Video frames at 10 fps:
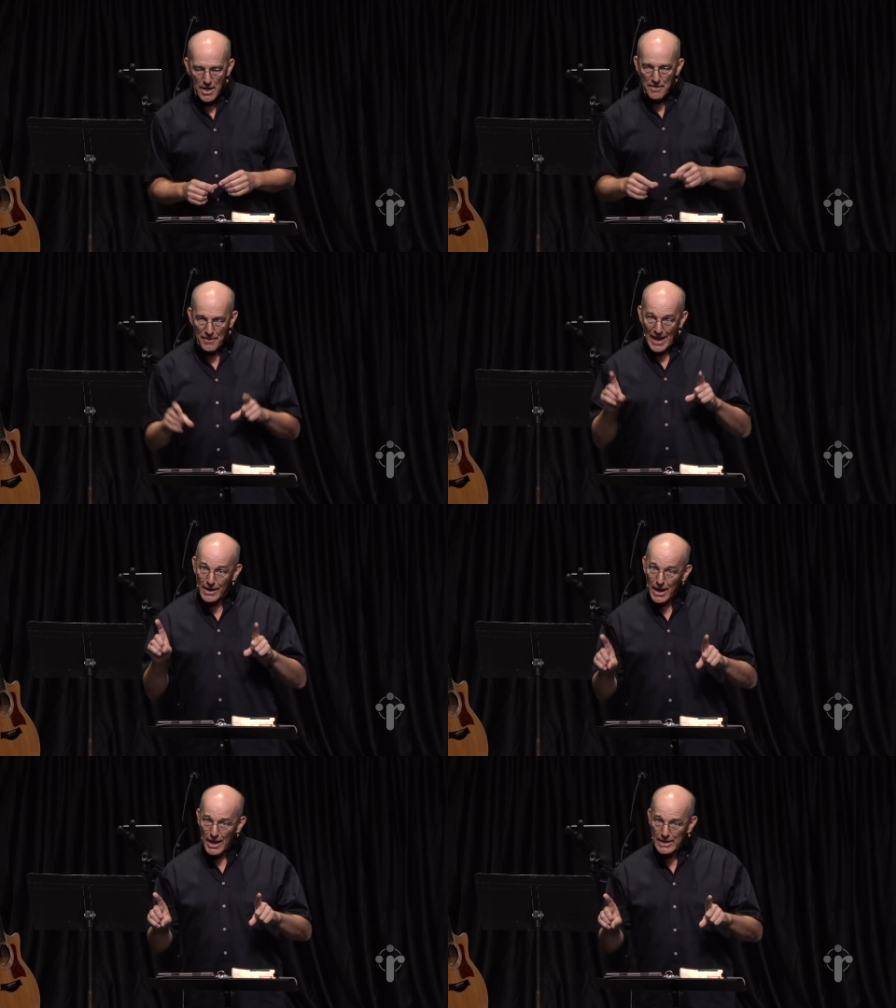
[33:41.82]

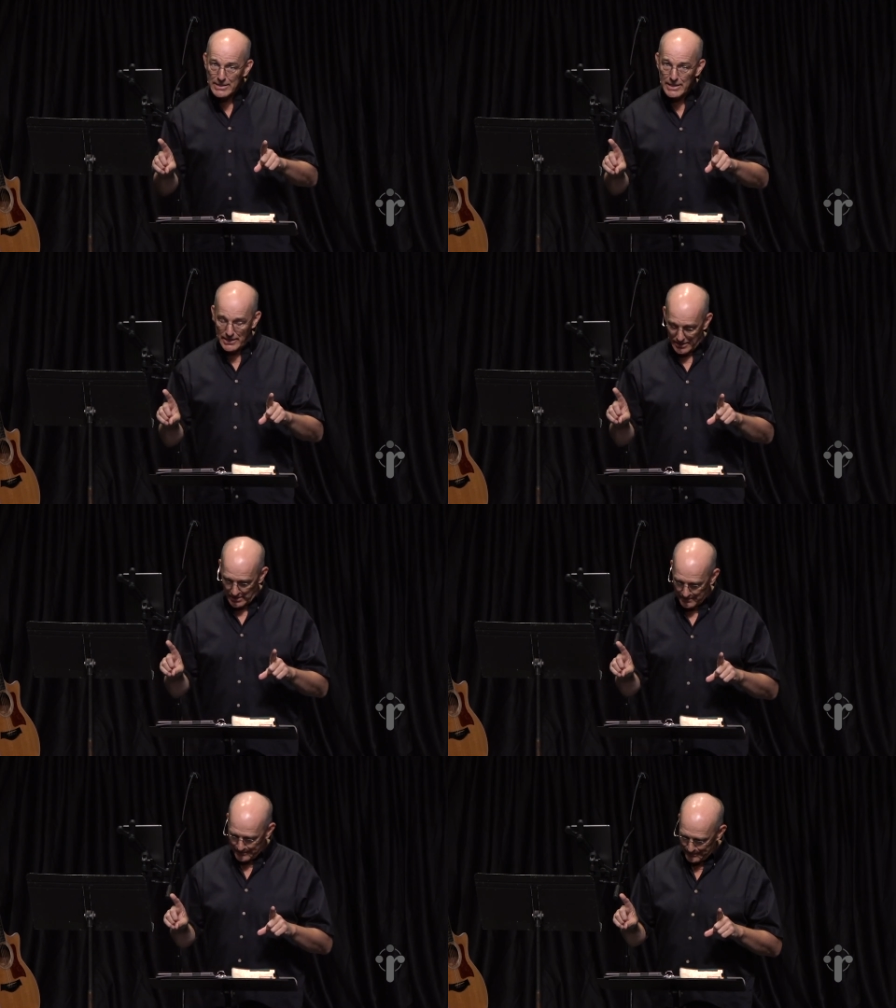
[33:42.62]
That
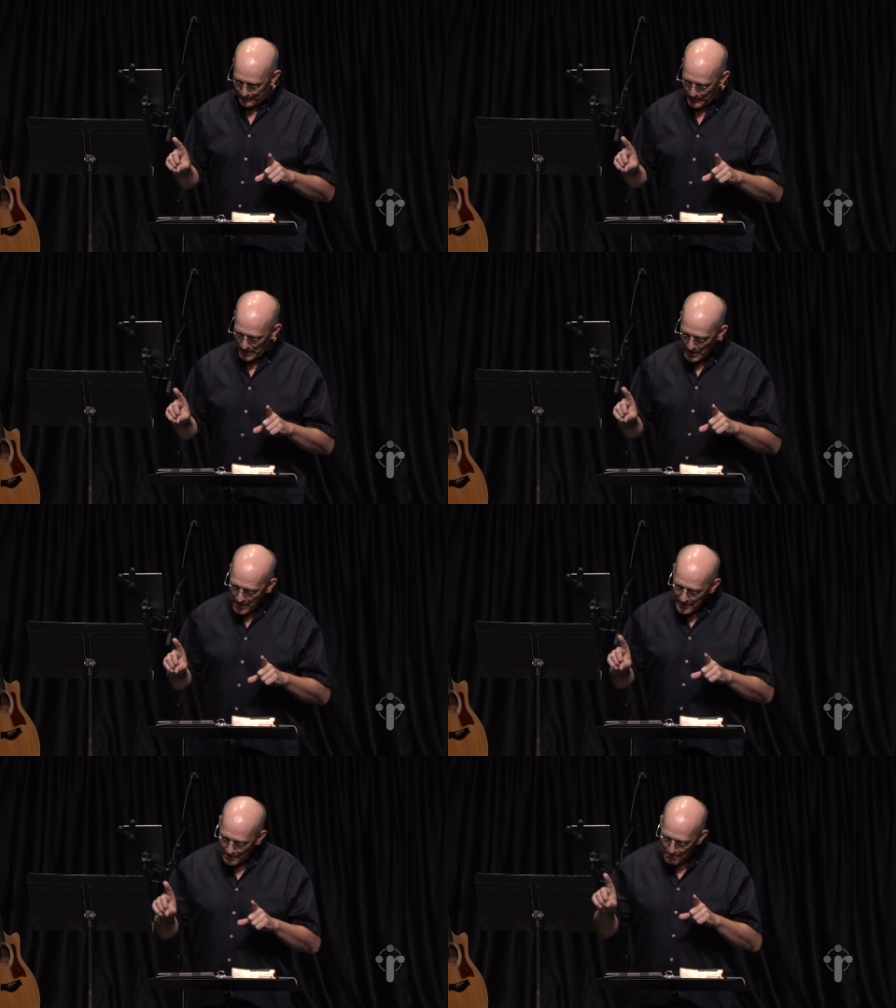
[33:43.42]
idea
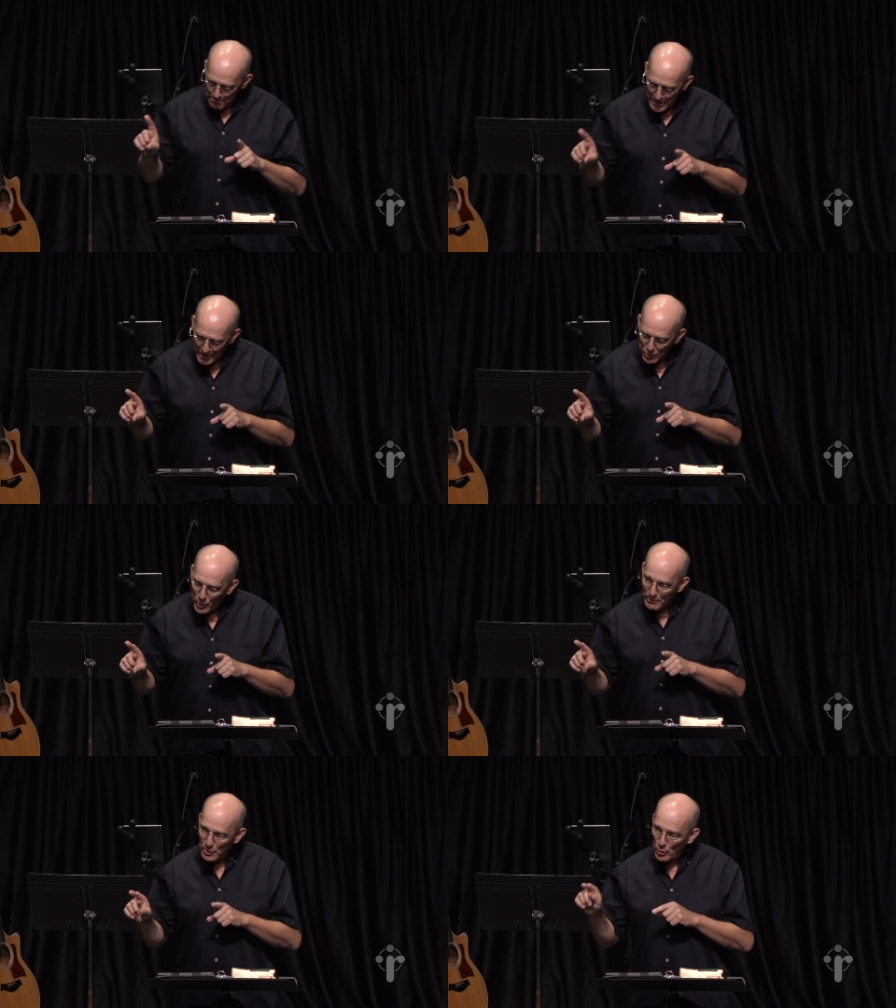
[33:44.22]
that men and
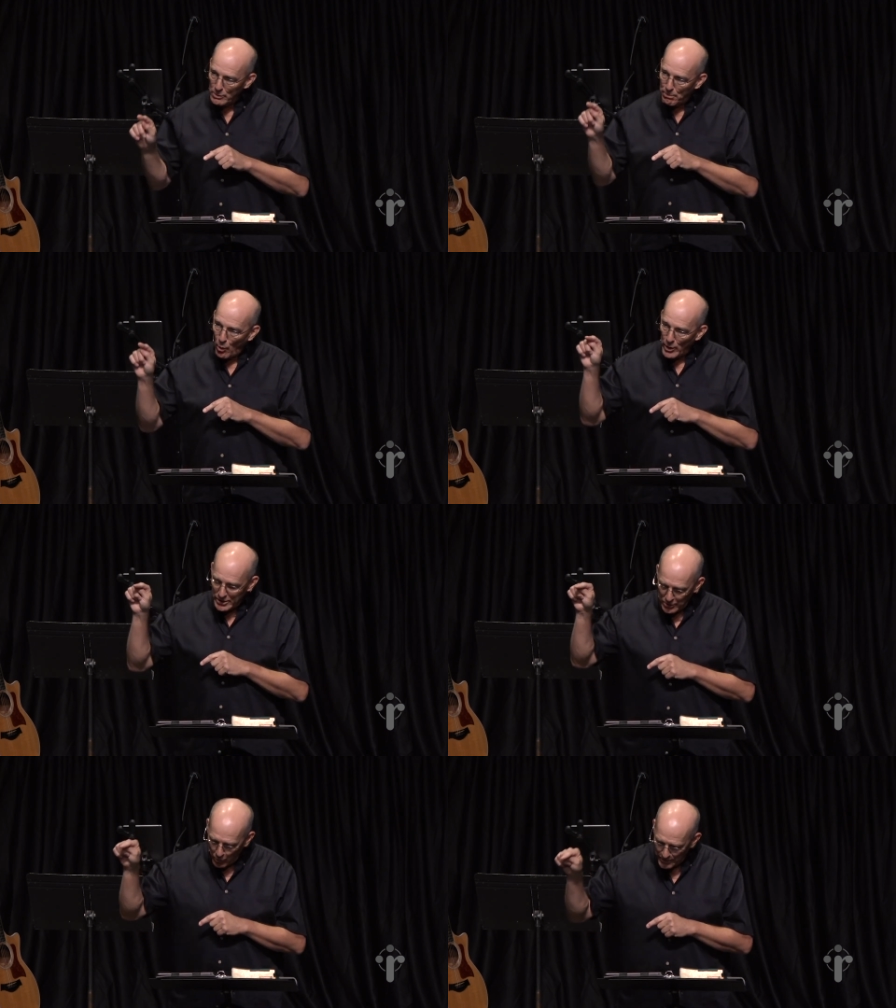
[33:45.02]
women would
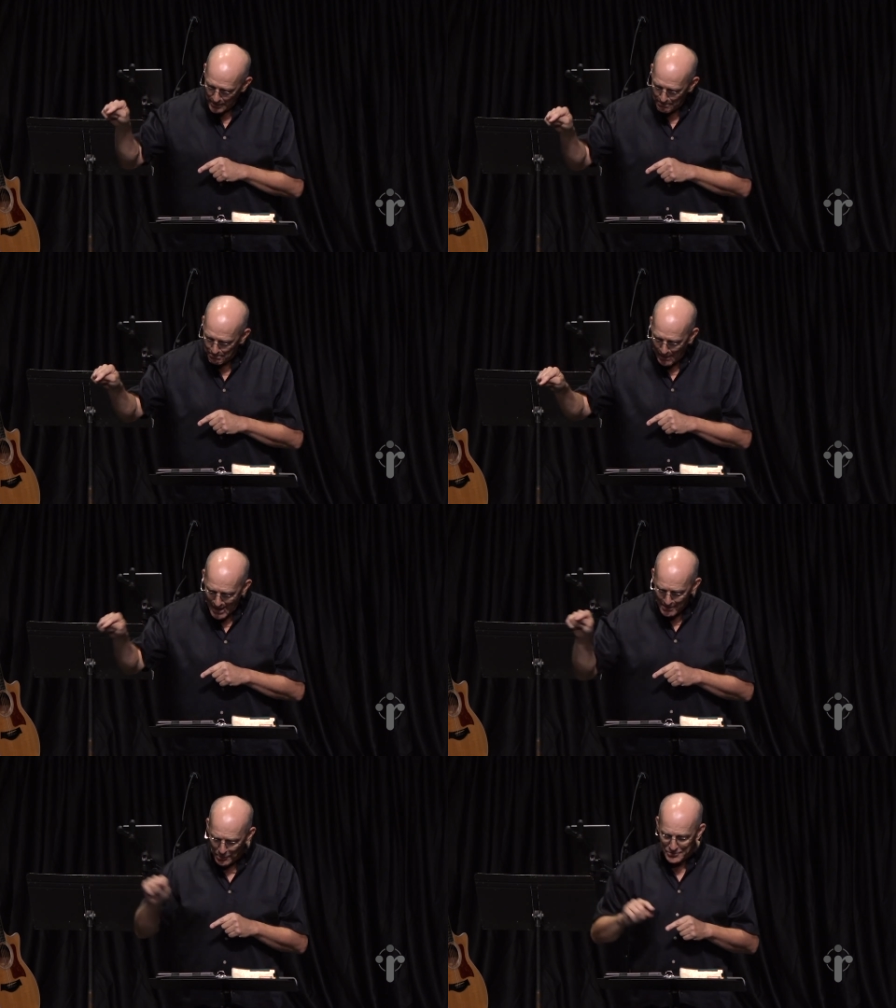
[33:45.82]
point to what the
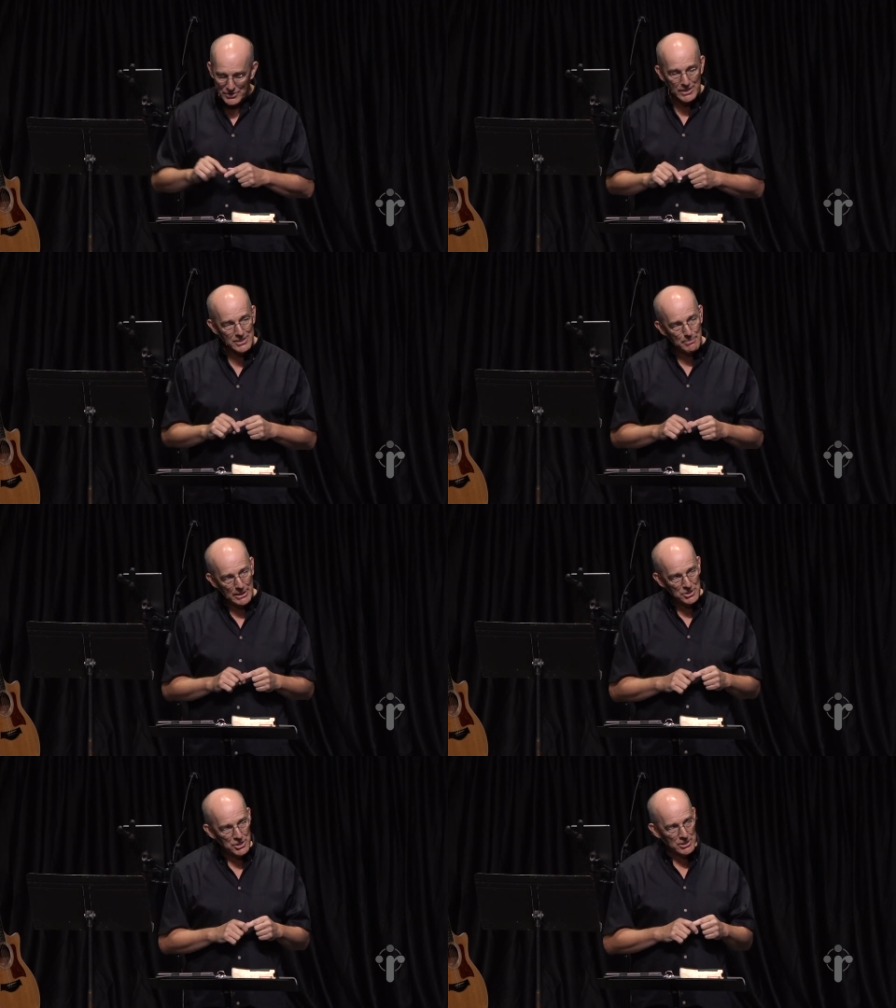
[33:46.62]
Bible says
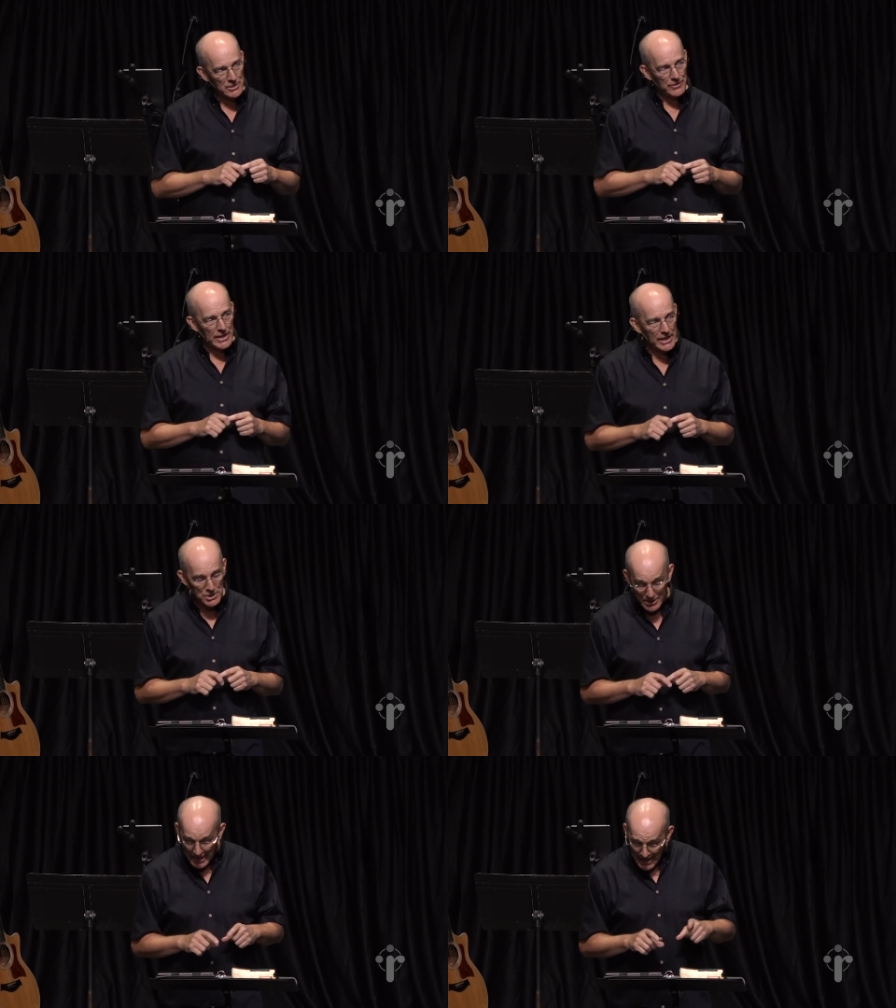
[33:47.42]
about
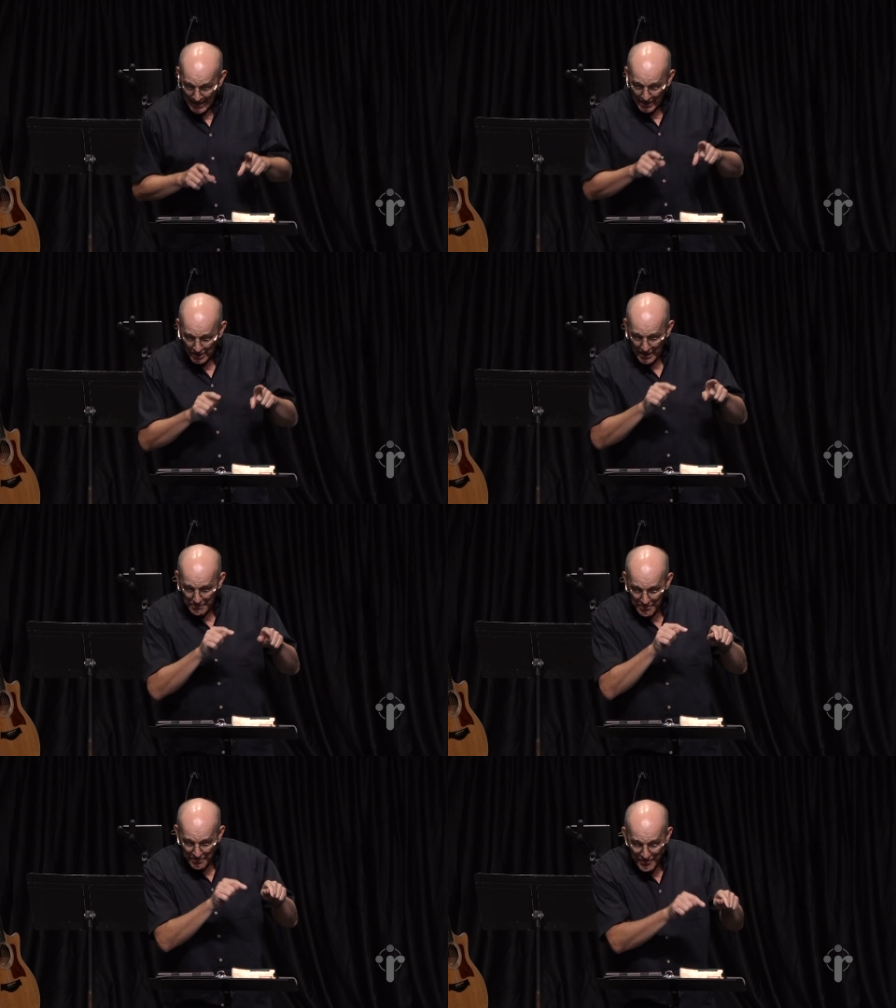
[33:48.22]
justification and
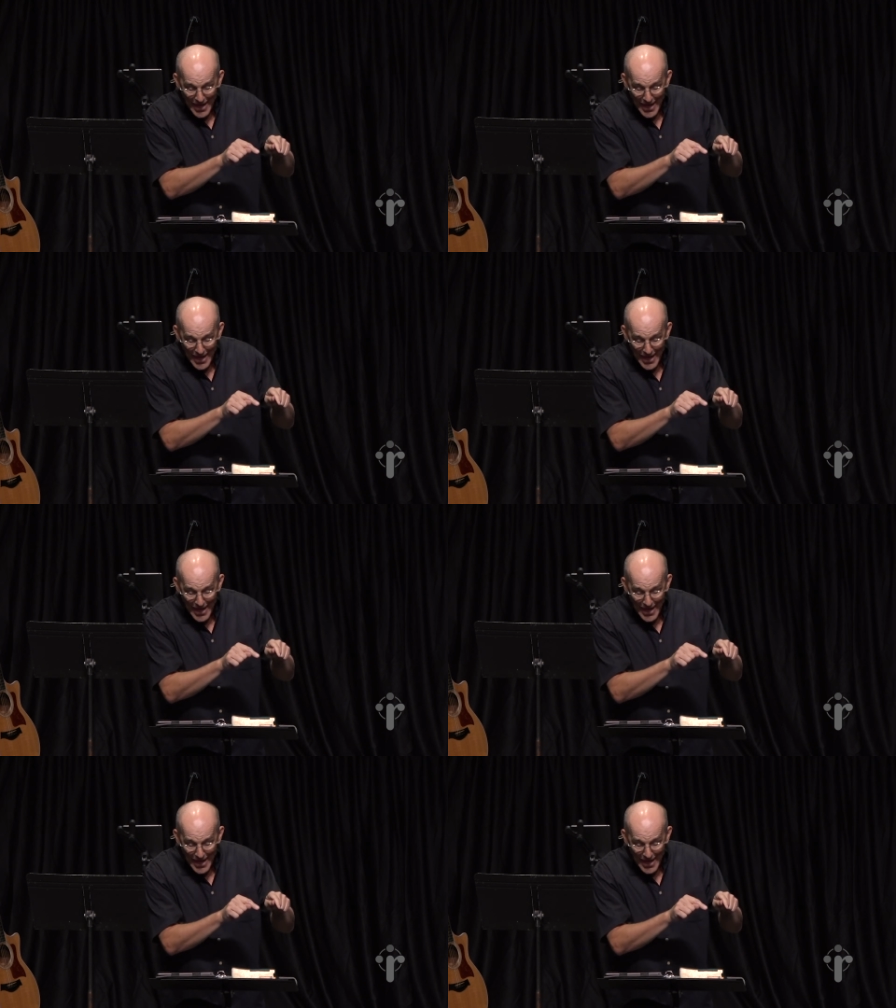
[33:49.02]
claim